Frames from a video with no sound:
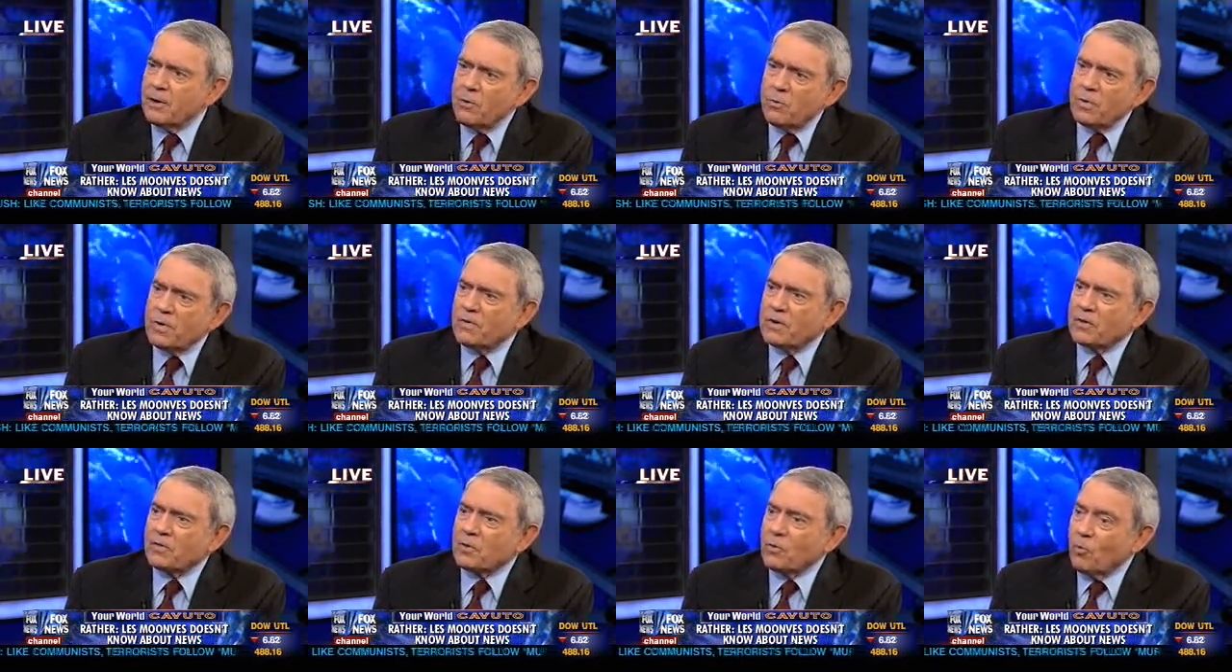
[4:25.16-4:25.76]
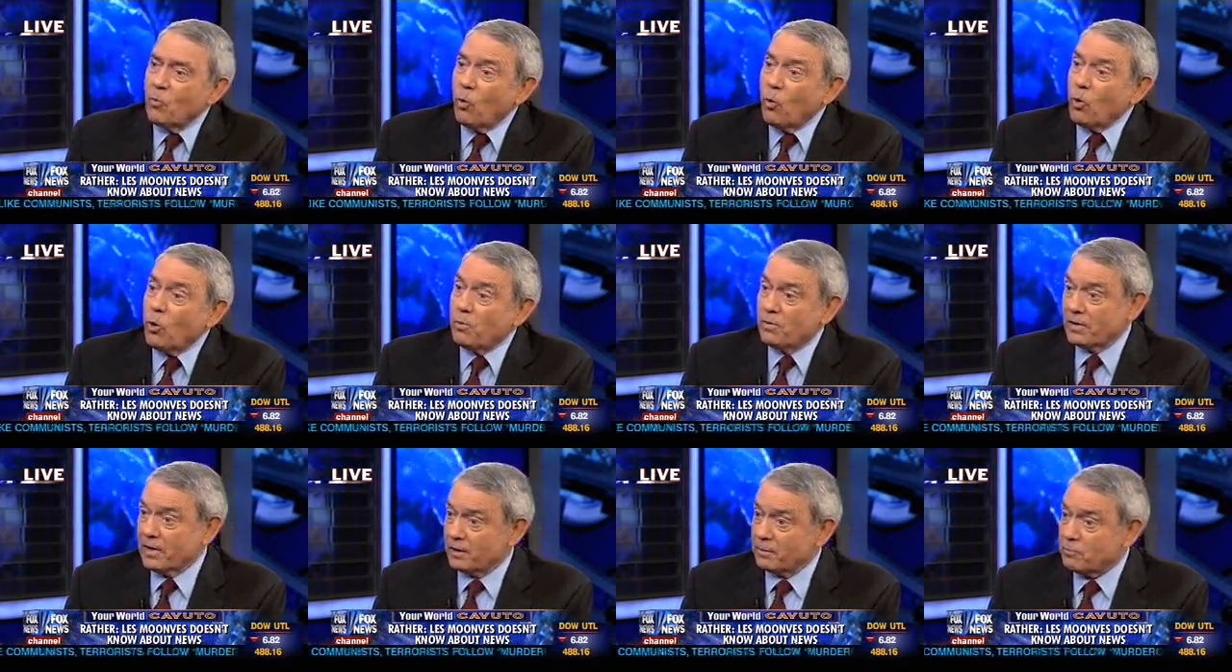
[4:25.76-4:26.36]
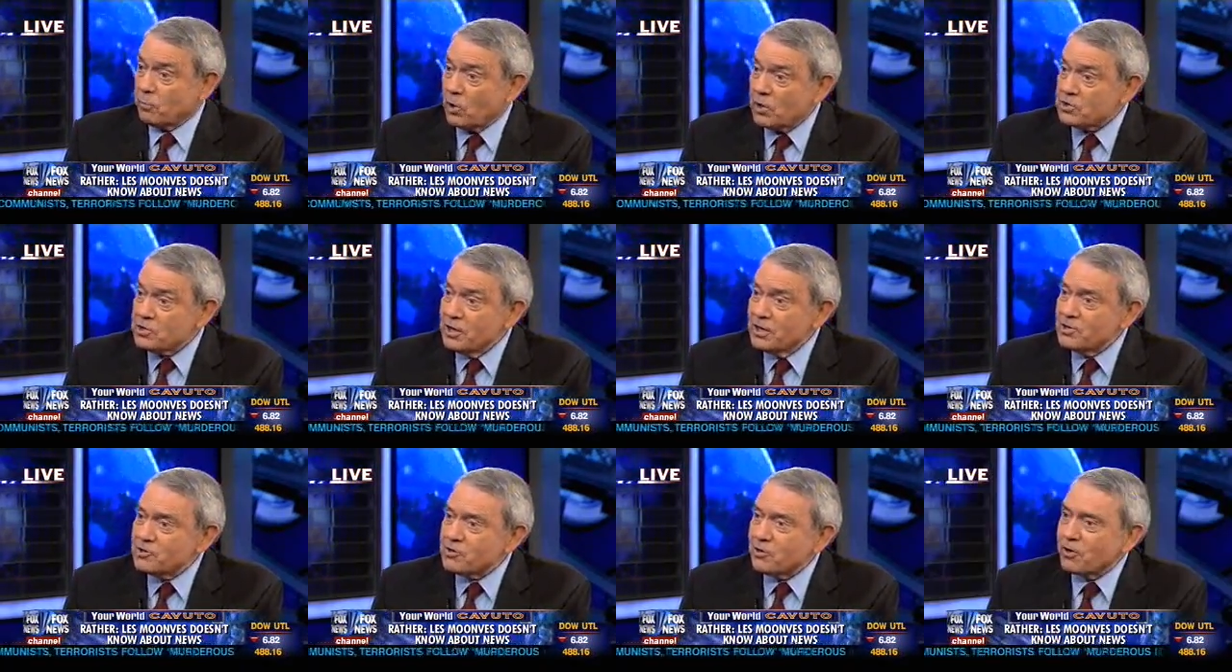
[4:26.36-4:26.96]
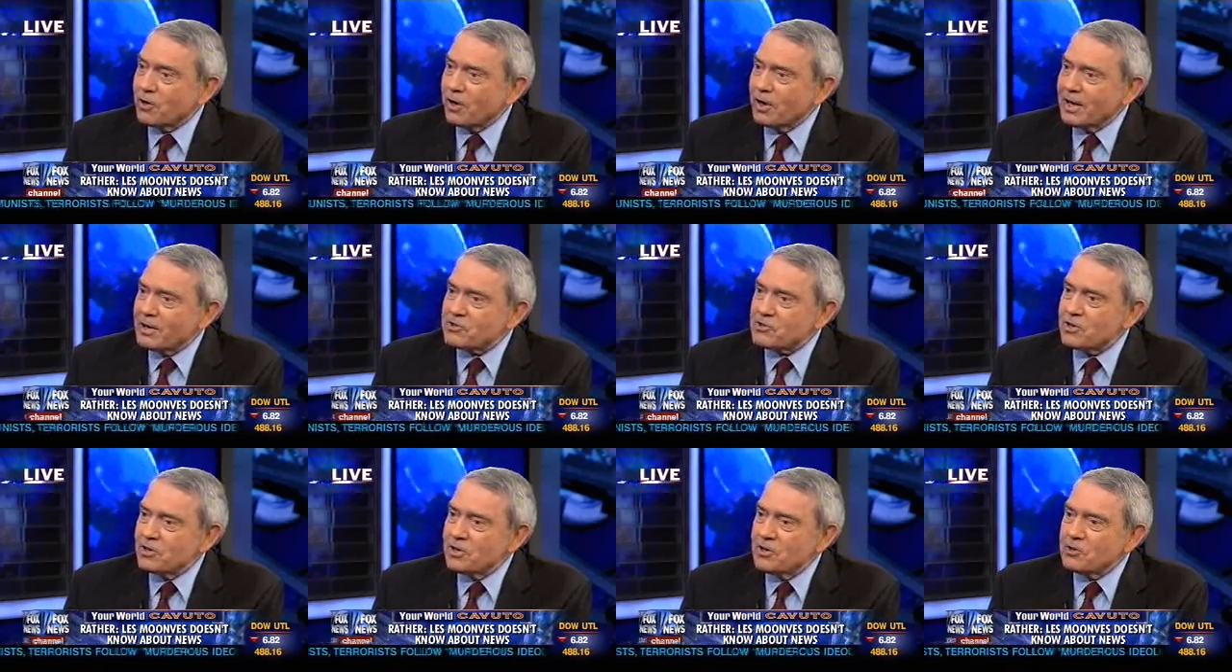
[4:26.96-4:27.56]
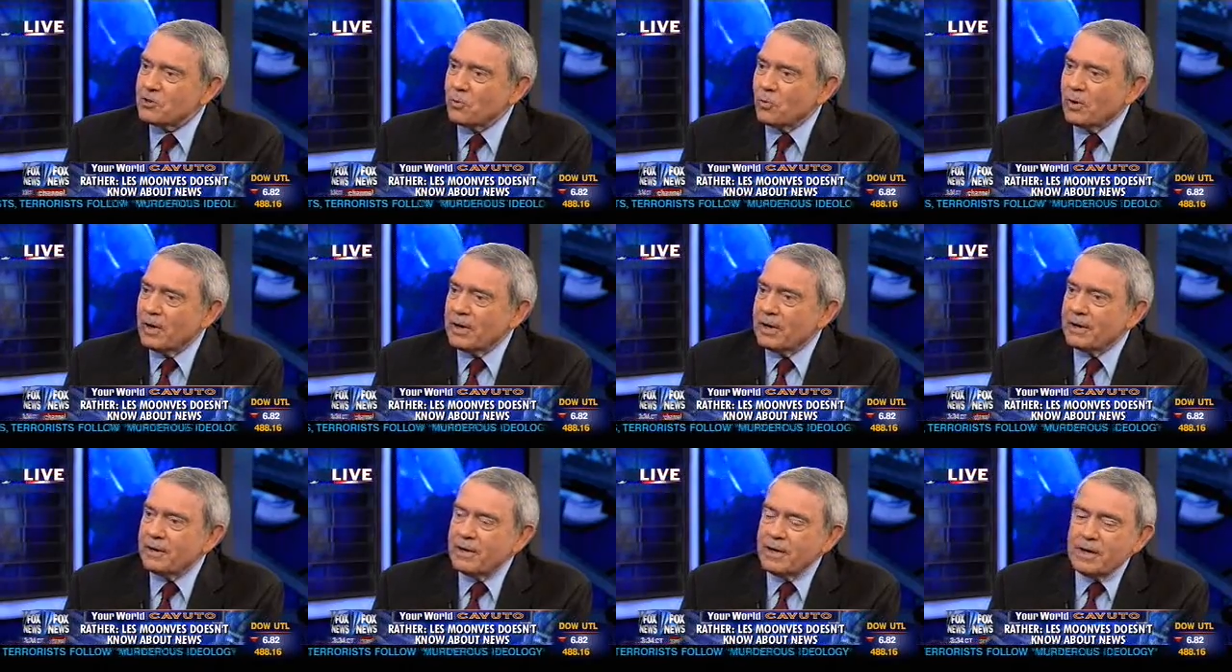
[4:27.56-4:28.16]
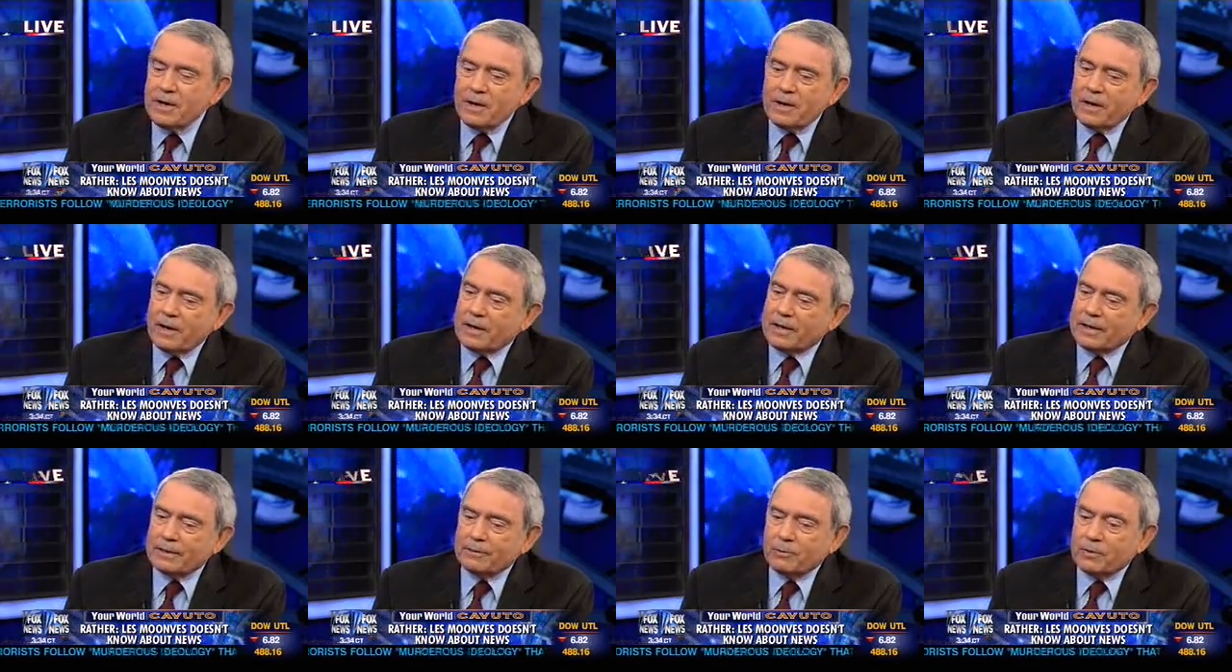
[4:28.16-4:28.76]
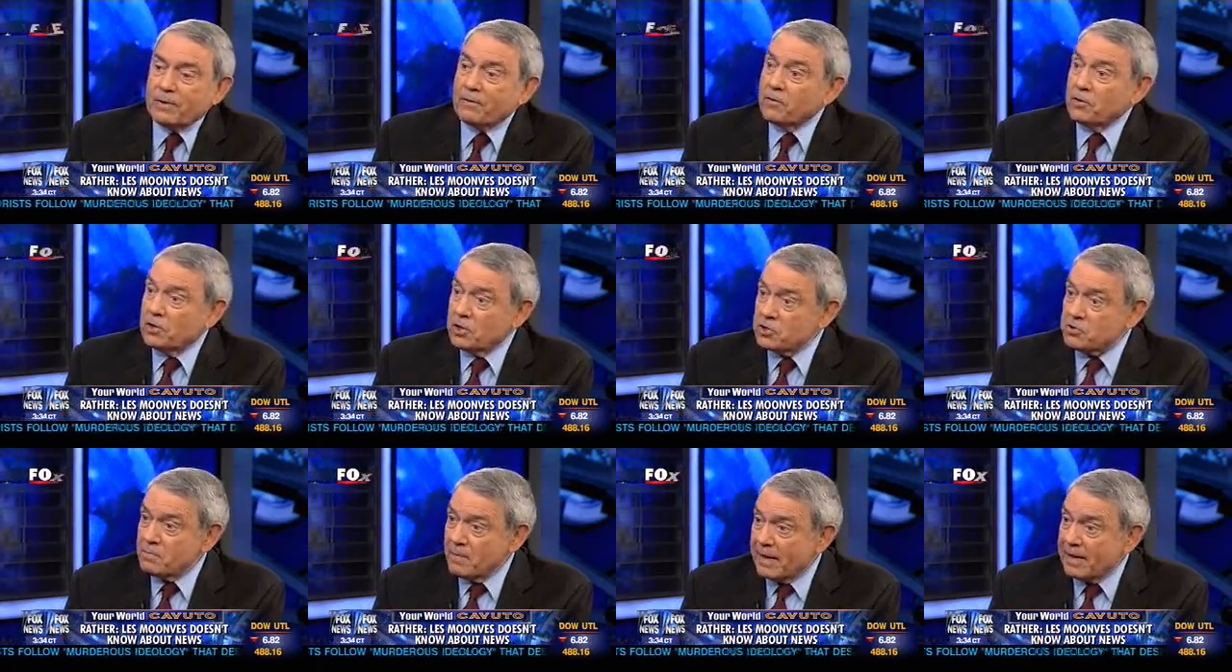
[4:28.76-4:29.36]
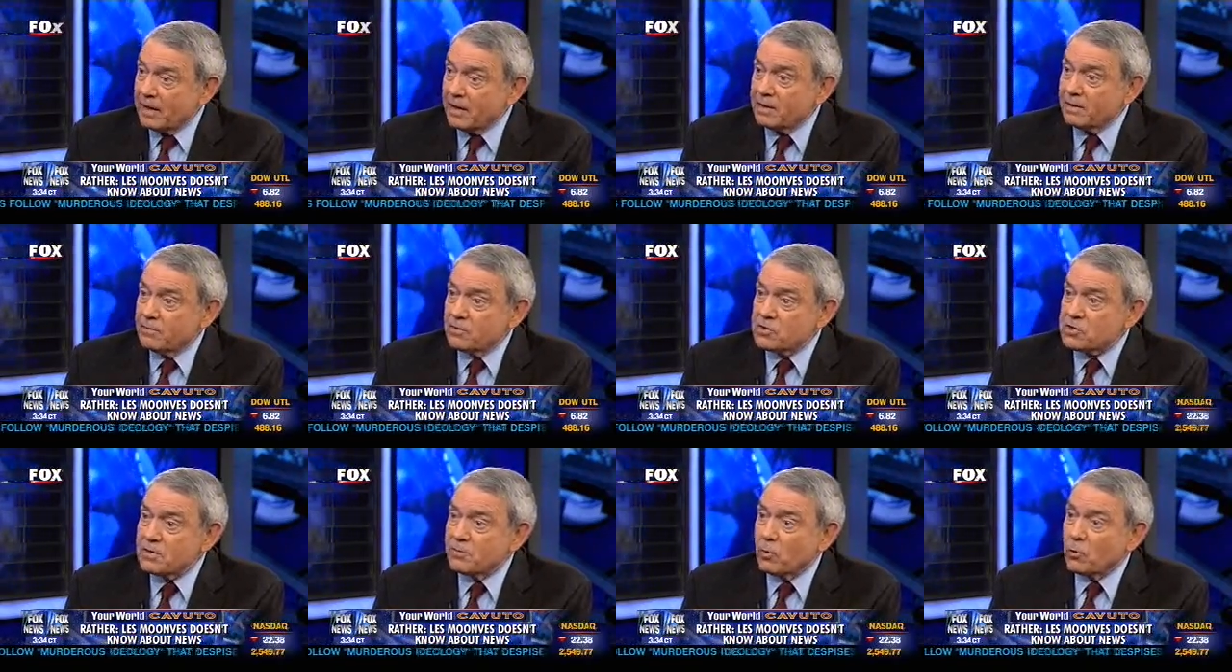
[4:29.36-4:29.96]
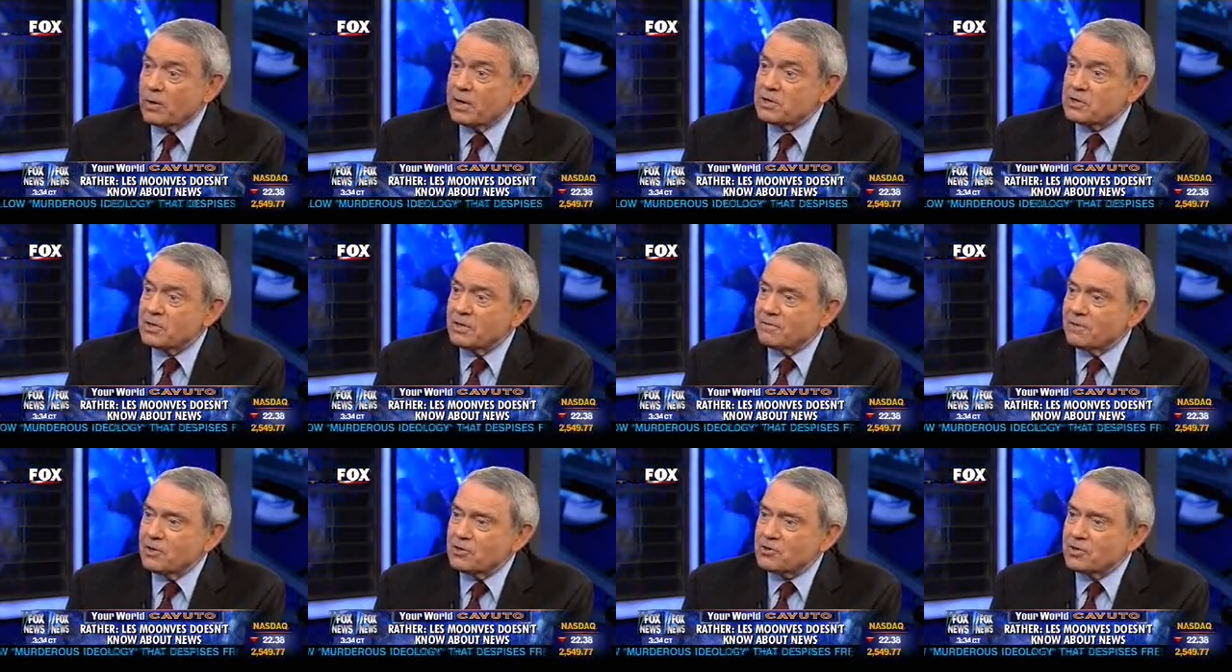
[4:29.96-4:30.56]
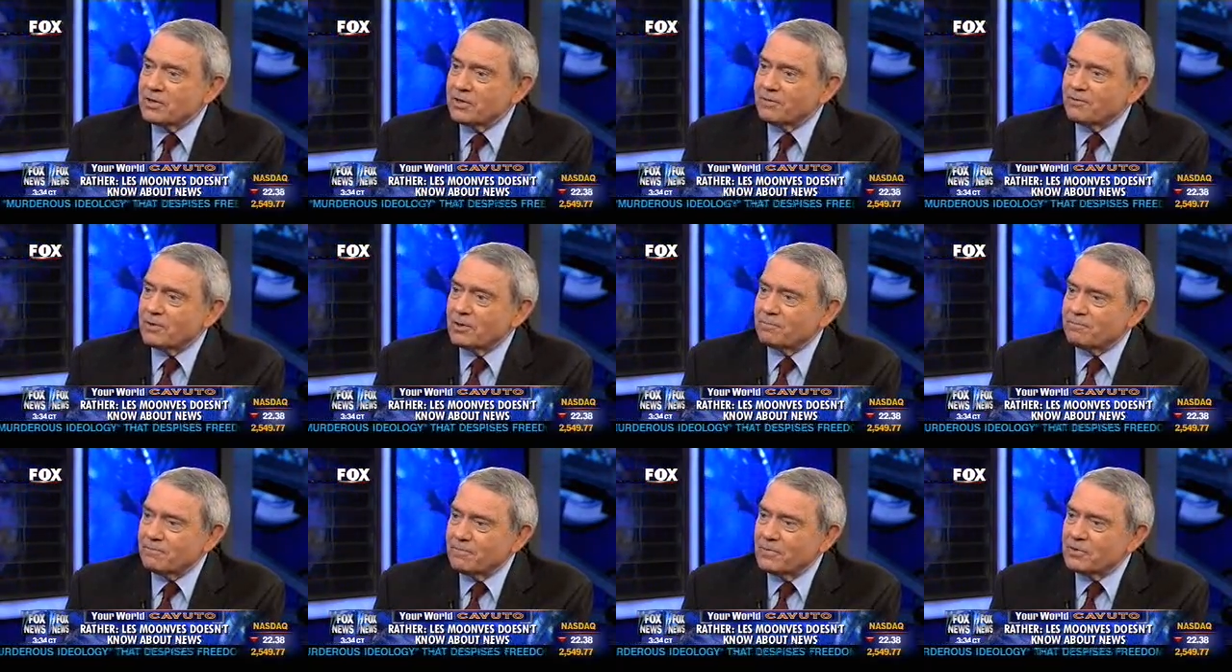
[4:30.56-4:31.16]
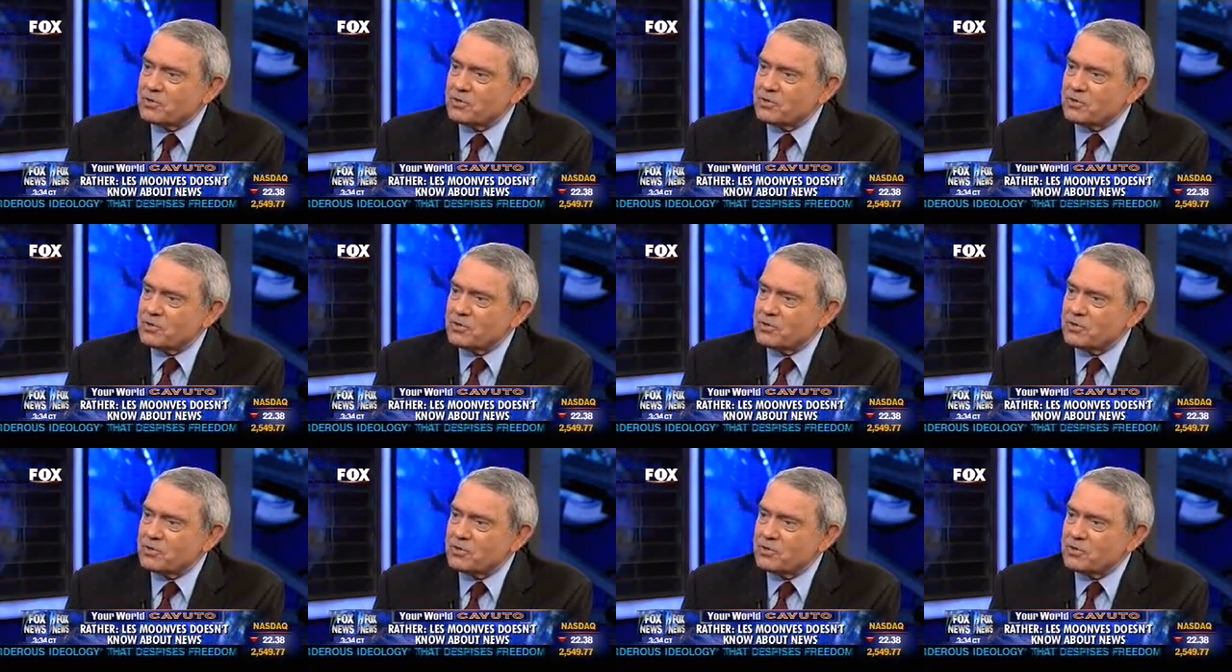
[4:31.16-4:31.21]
We've got the war, we've got a presidential election underway, we have dismantling of the Civil Rights Division of the